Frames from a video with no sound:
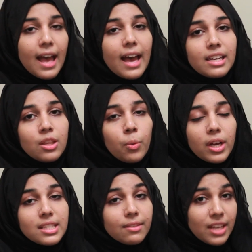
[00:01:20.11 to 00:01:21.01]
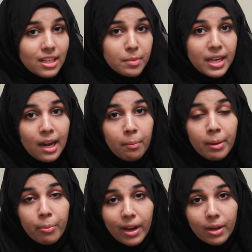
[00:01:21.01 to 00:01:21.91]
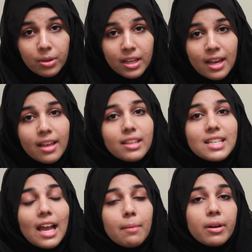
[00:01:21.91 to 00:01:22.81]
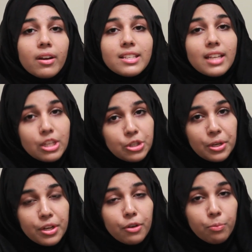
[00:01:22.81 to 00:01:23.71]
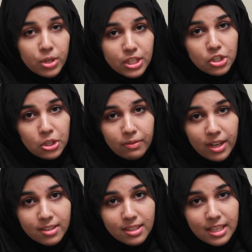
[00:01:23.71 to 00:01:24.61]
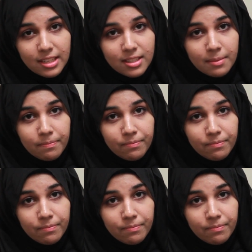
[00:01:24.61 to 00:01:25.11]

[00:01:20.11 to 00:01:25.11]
and in the words of Yasmin Alabai-Brown, the Talibanization of British universities.